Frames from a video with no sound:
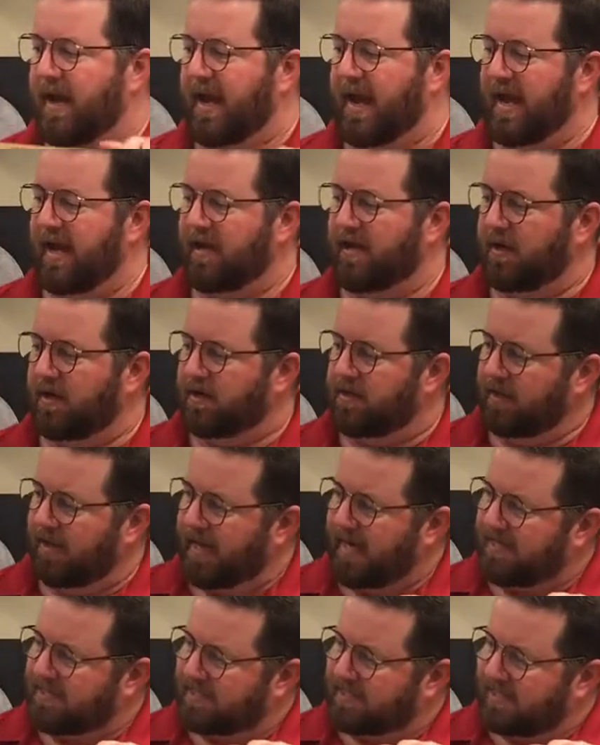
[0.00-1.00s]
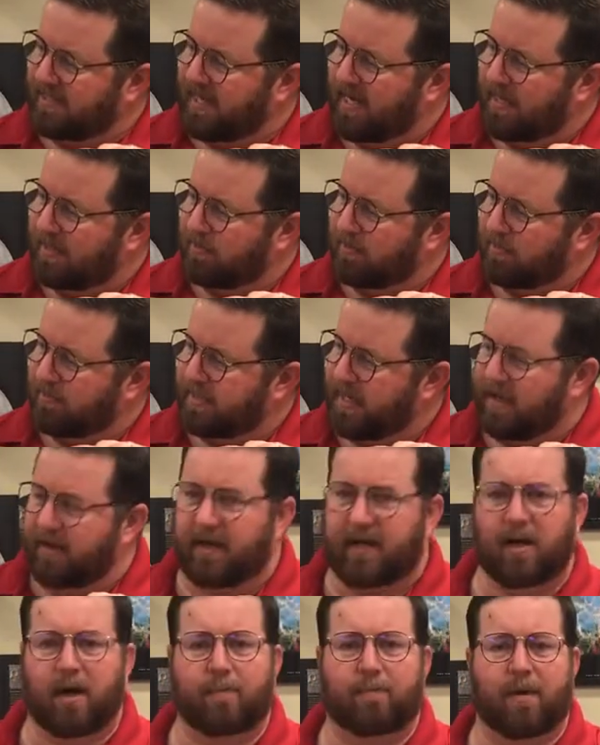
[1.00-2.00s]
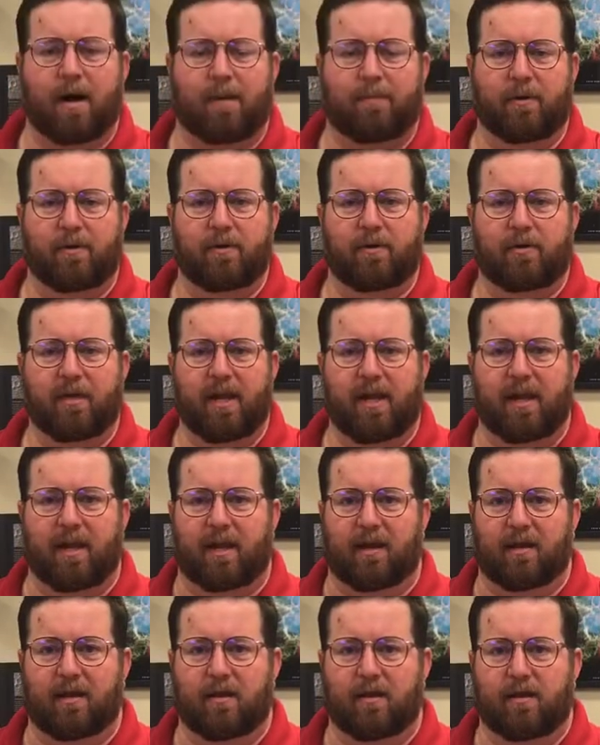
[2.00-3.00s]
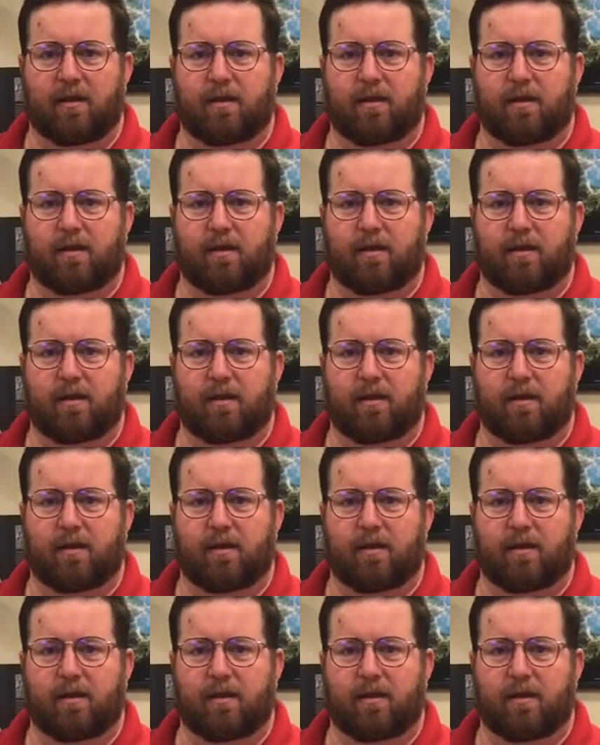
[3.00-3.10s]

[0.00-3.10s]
and a glancing angle down here at Papua New Guinea.